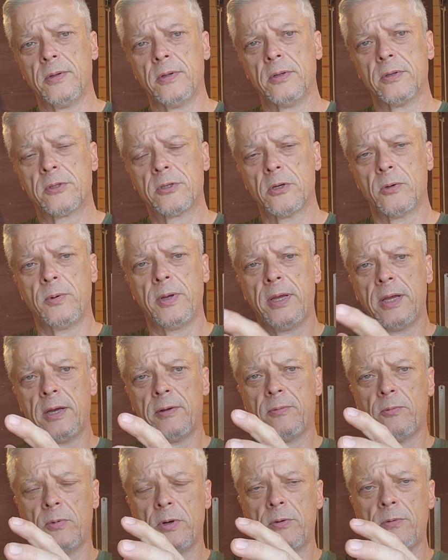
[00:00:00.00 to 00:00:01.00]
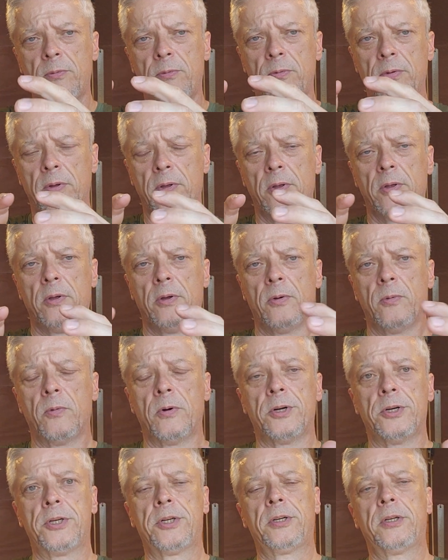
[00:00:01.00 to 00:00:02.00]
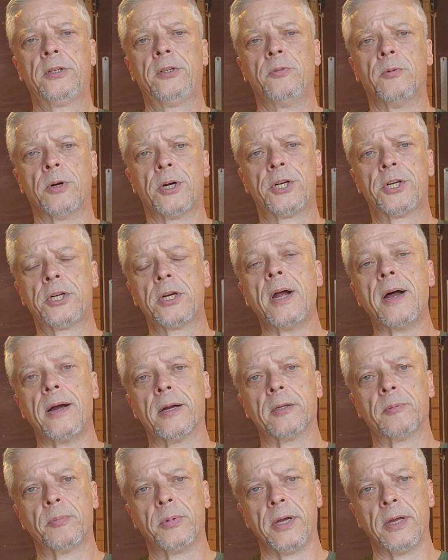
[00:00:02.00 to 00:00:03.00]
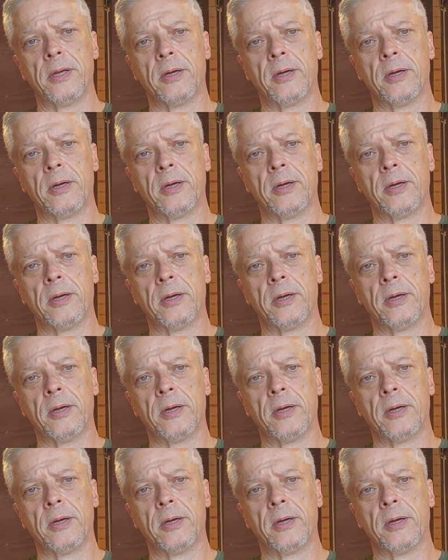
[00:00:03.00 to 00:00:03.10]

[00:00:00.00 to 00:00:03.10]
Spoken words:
so we're shocked by